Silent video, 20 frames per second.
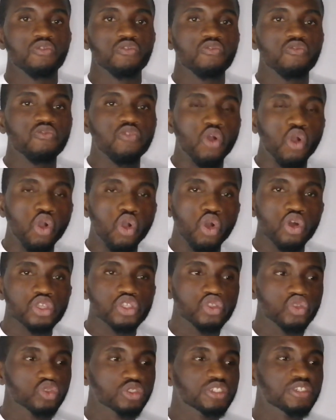for us
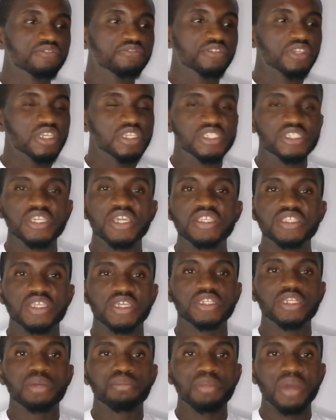to differentiate
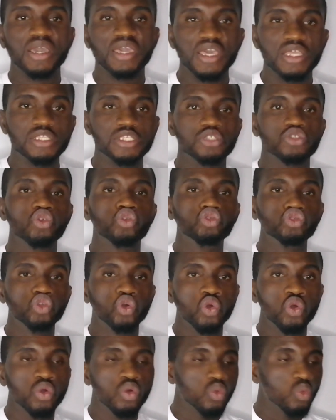in the market to
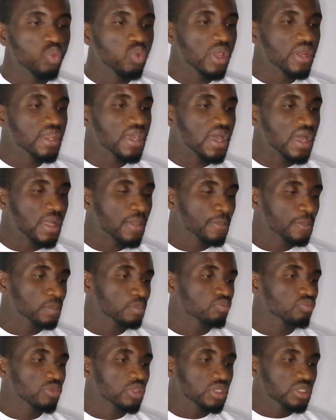know whether
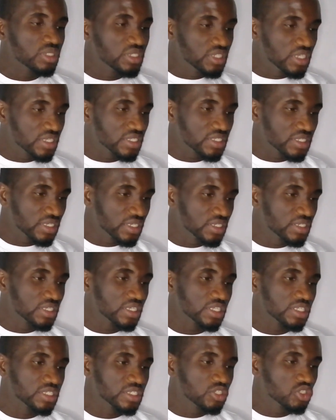this seed
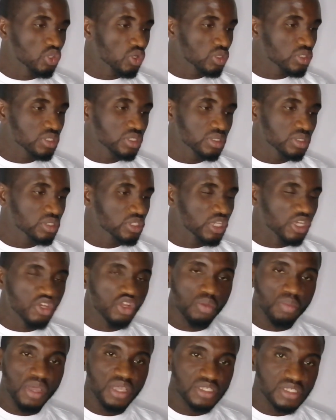is just the
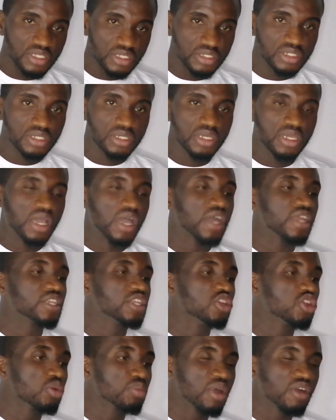normal seed, uh, the
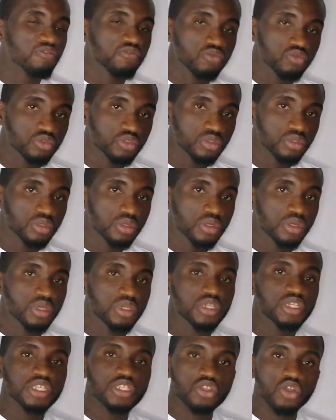normal food,
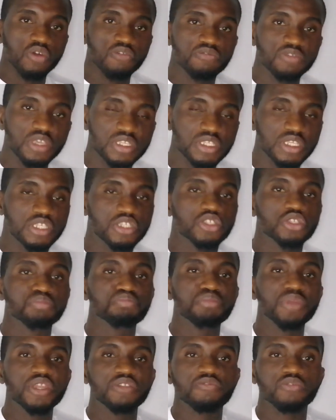this conflict is
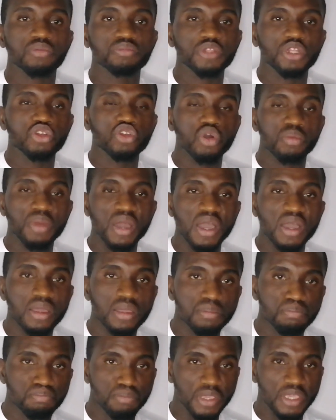made from the normal
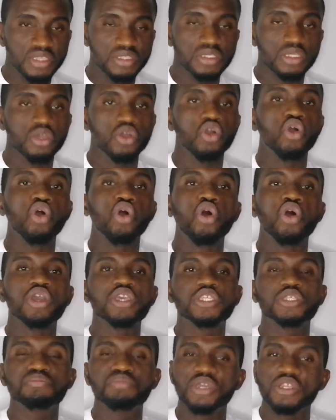maize or
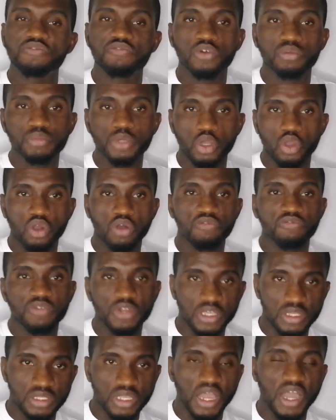is made from the
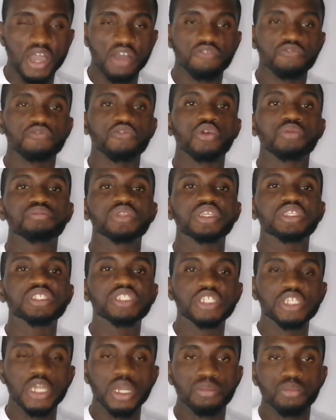conflict uh, from the
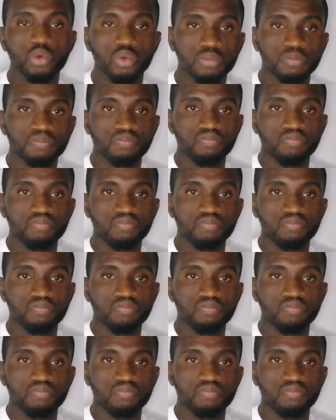GMO.